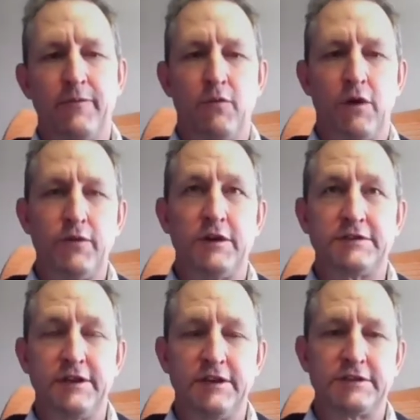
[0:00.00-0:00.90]
What we are
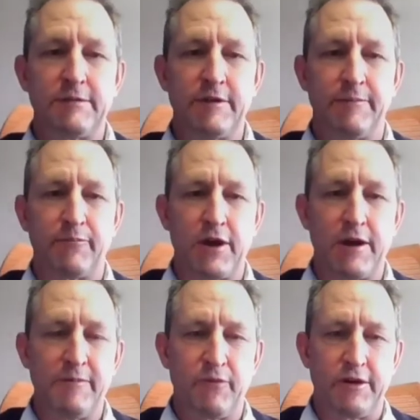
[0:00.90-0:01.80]
seeing in some of the
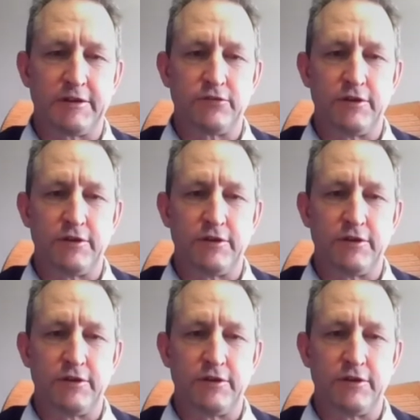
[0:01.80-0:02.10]
primary products,